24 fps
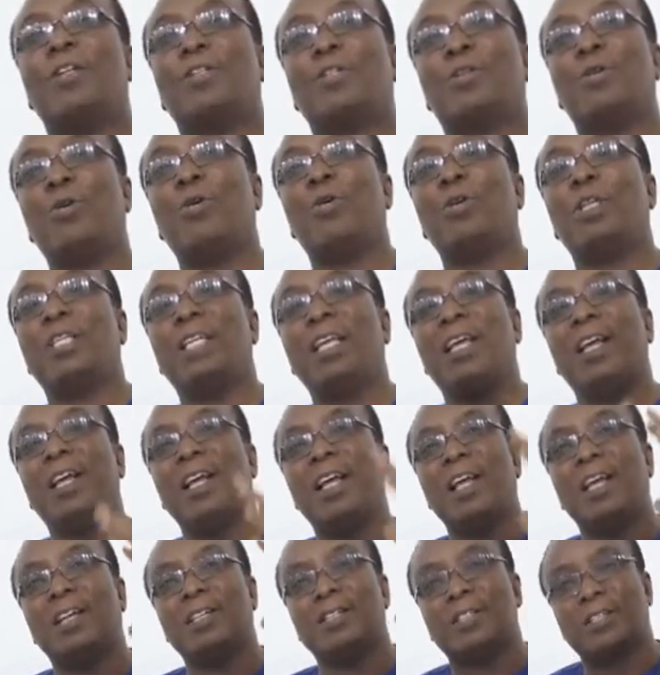to the
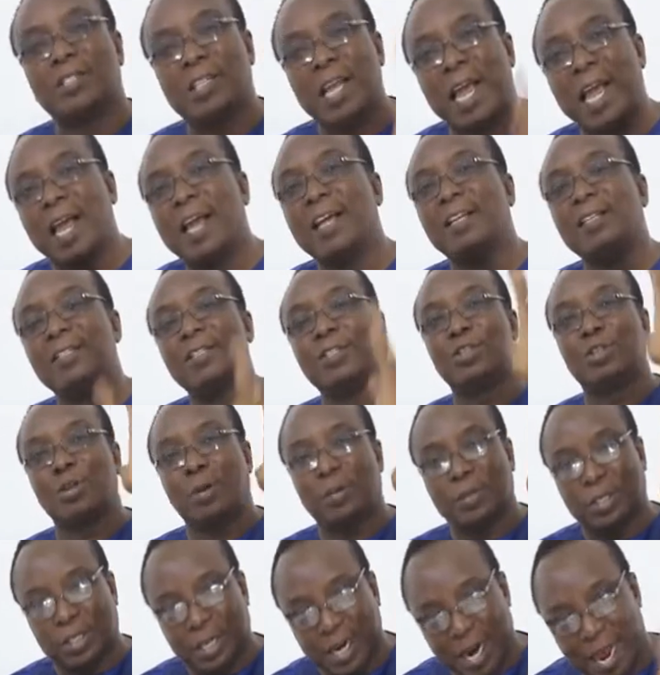10
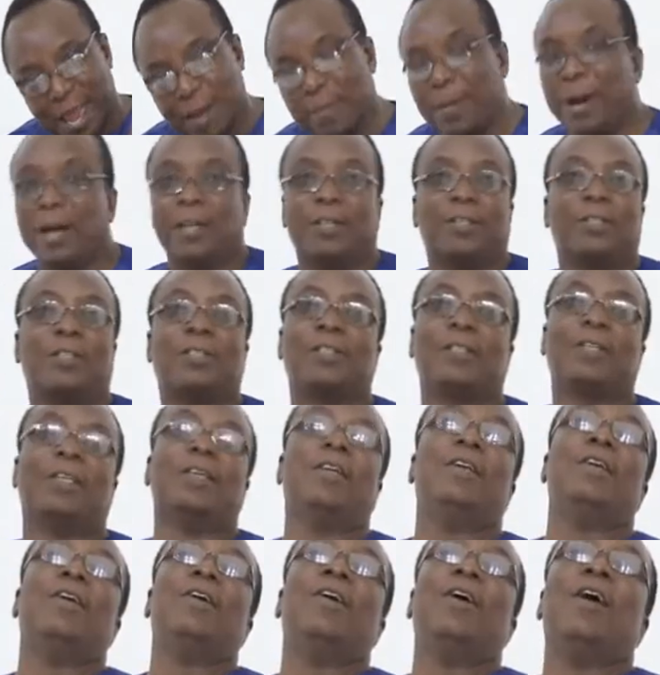subscribers.
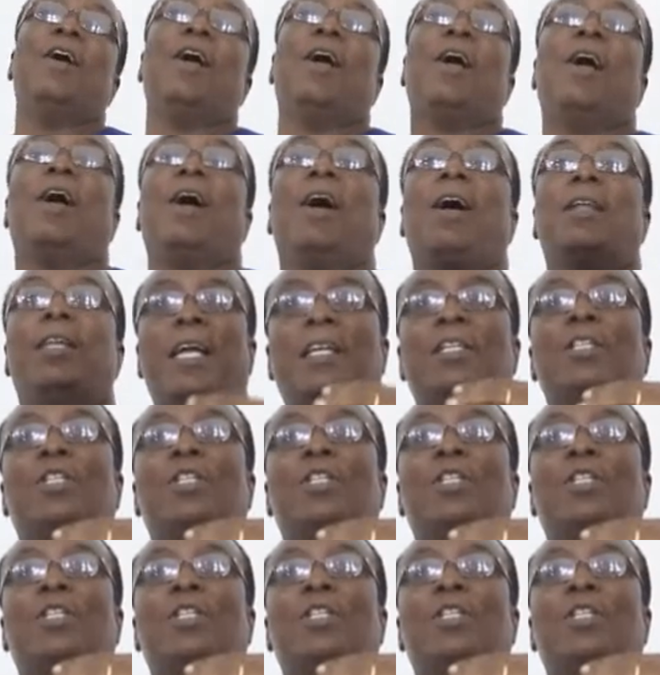That